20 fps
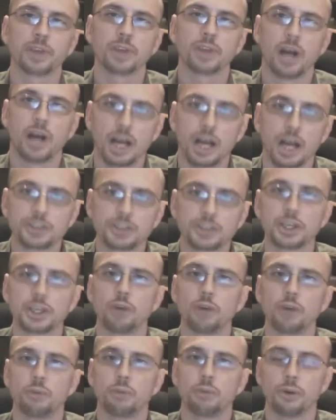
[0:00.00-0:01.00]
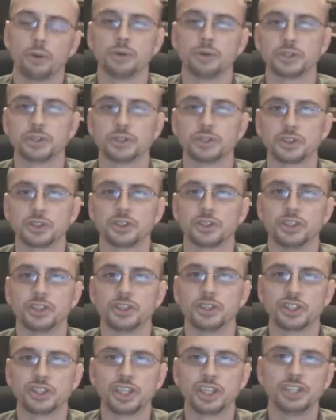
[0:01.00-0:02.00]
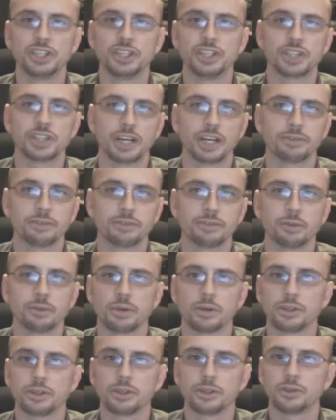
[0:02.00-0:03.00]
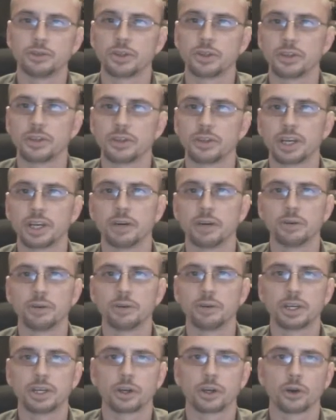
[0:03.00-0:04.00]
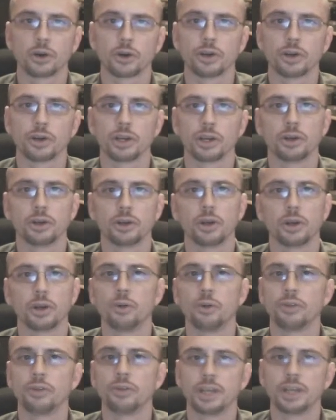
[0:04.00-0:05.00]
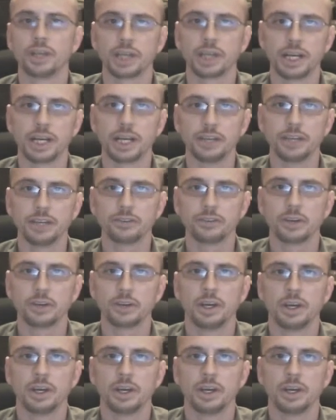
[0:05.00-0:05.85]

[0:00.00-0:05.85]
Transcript: Osteoporosis, the disease everyone used to think only occurred in little old thin ladies,